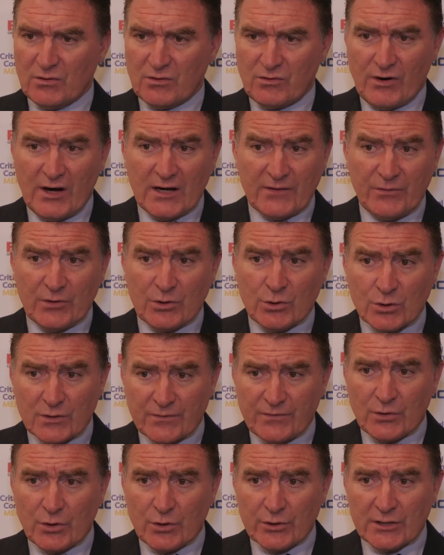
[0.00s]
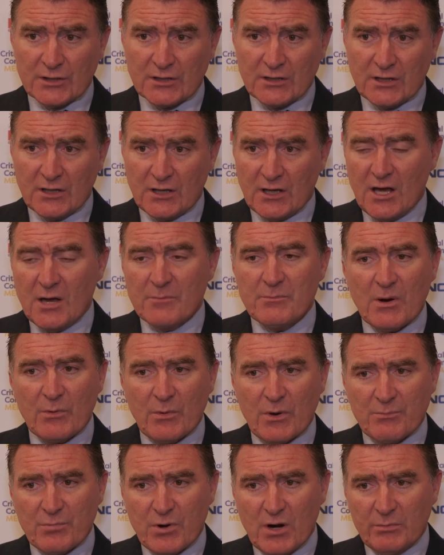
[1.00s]
Great if we could afford it, but
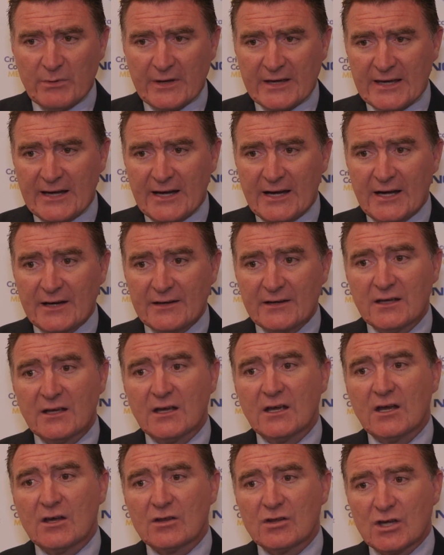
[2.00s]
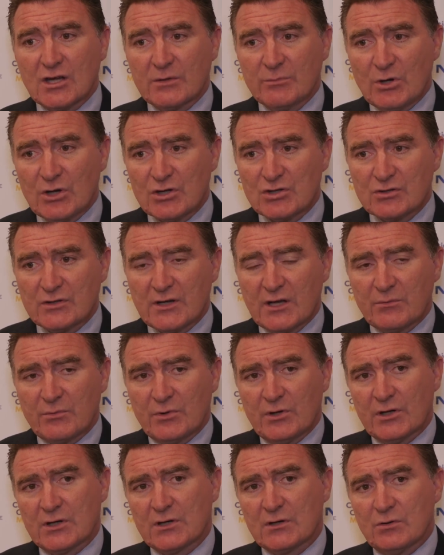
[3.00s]
we probably can't. The commercial
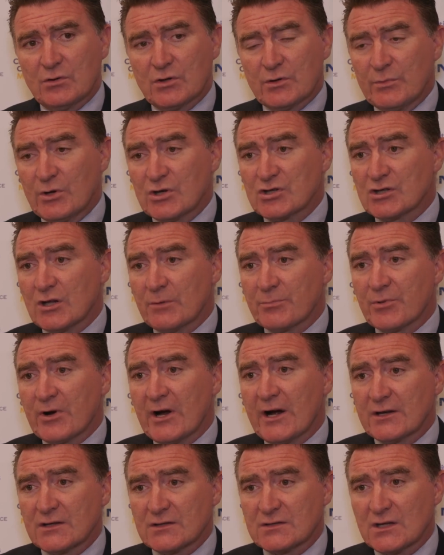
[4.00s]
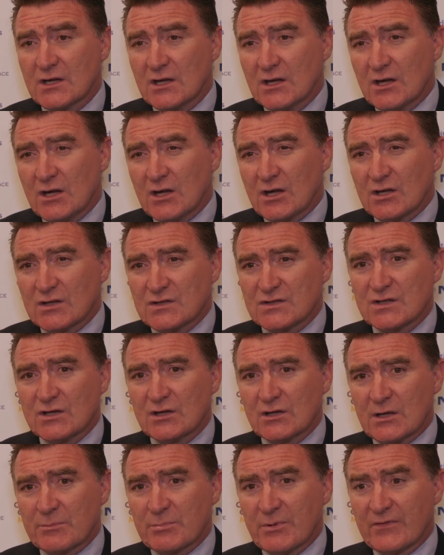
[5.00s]
network or commercial operators can
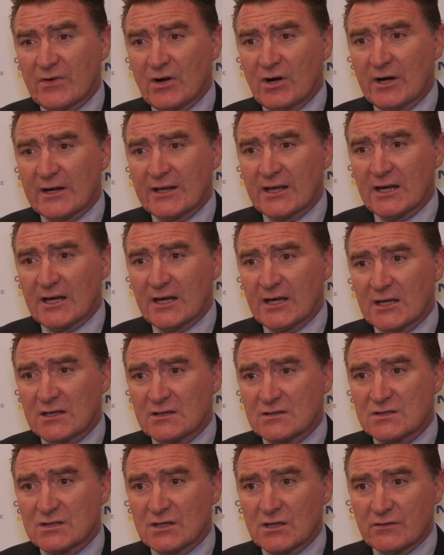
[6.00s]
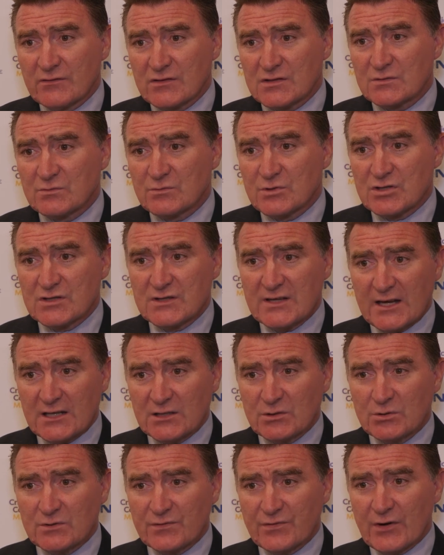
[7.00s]
certainly provide a service which is
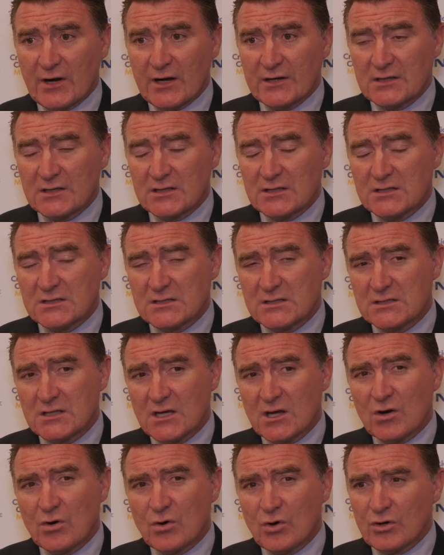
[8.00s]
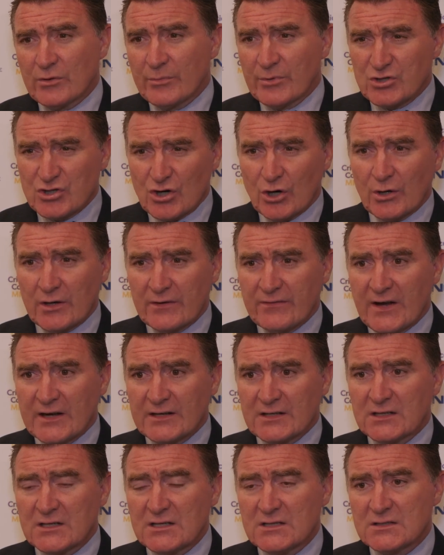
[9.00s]
adequate for our needs, or the majority of our
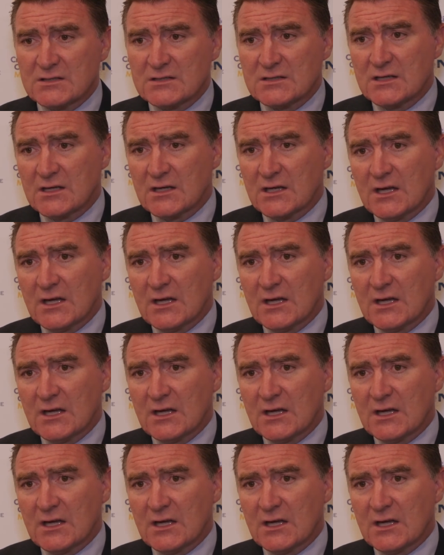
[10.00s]
needs.